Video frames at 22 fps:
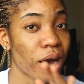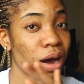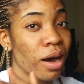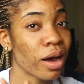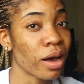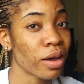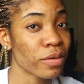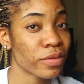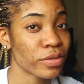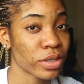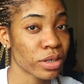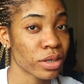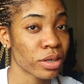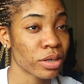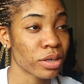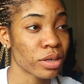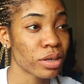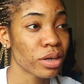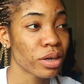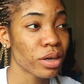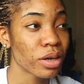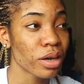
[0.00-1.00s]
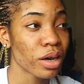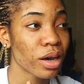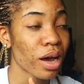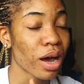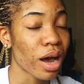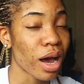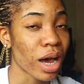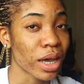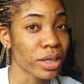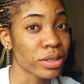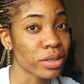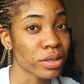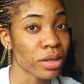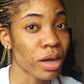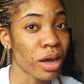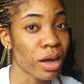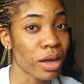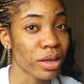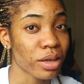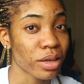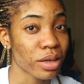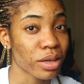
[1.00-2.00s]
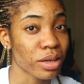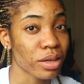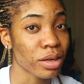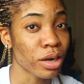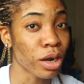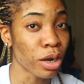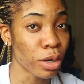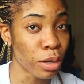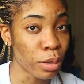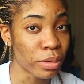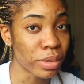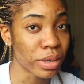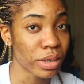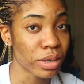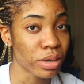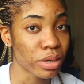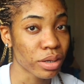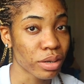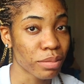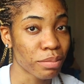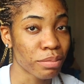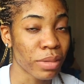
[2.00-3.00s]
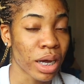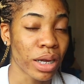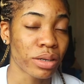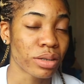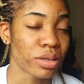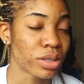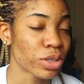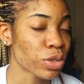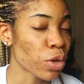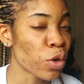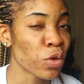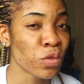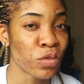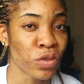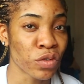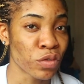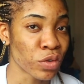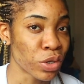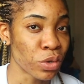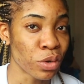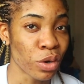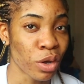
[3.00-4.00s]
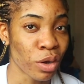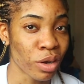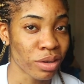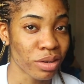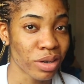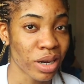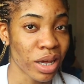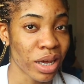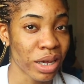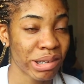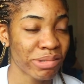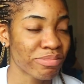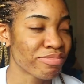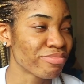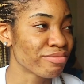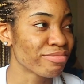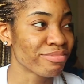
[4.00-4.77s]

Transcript: after I start glowing, man, it's over for you lot. Like,